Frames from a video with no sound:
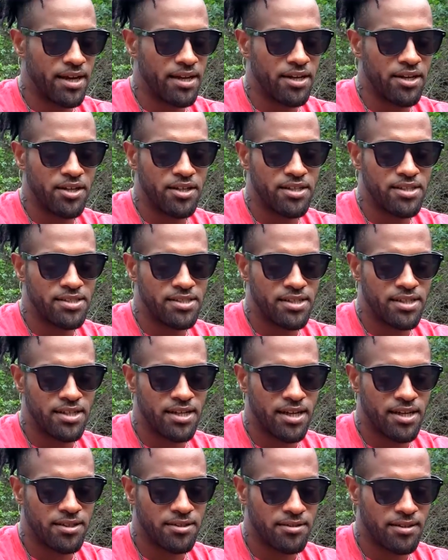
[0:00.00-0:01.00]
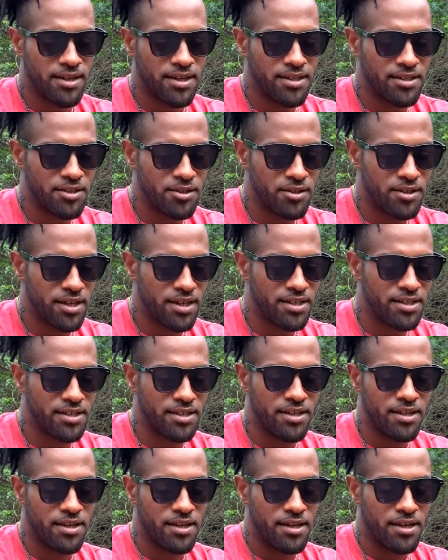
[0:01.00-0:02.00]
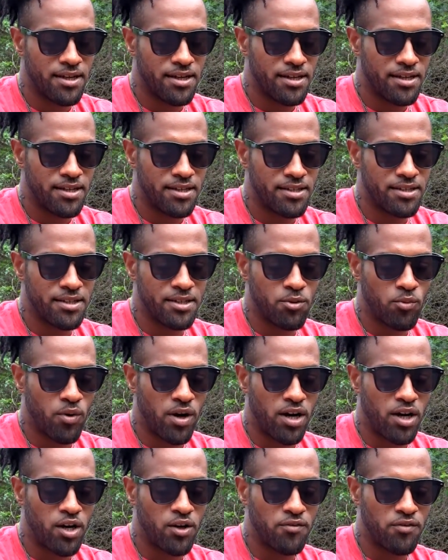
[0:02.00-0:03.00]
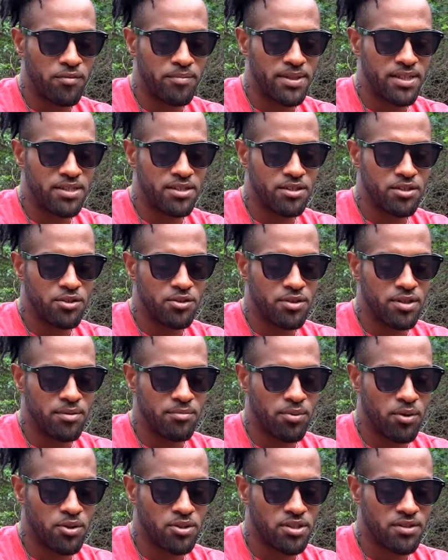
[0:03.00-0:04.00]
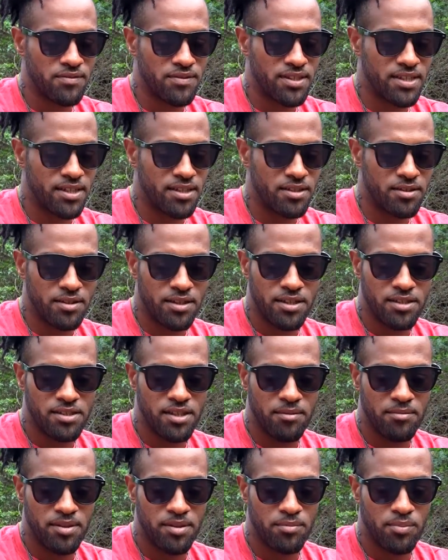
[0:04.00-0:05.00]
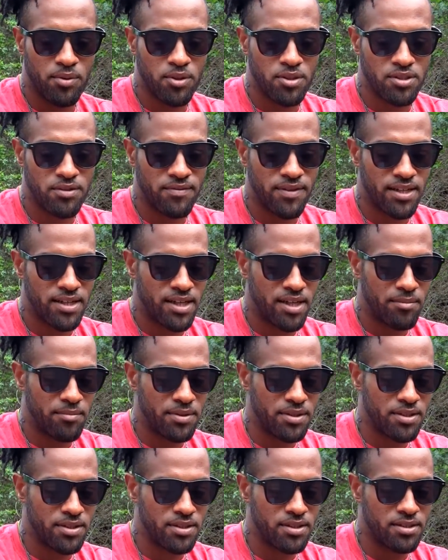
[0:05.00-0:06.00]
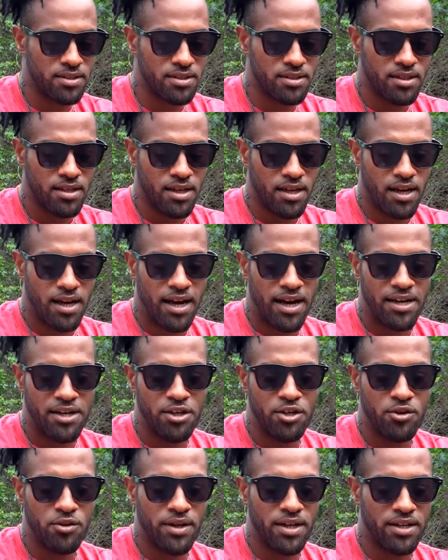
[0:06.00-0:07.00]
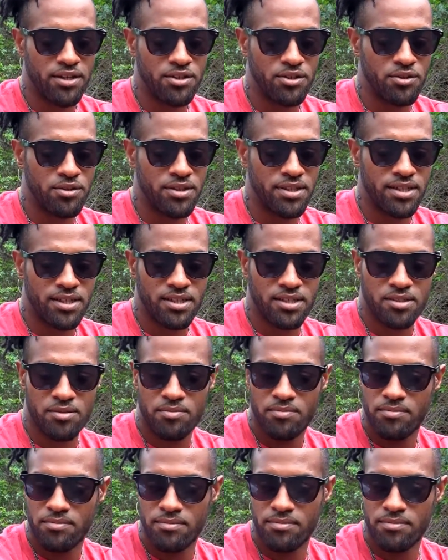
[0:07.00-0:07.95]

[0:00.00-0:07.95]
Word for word: I can only say that I know that it didn't work out for me to do impulsive and something impulsive like that, because I know I can do things,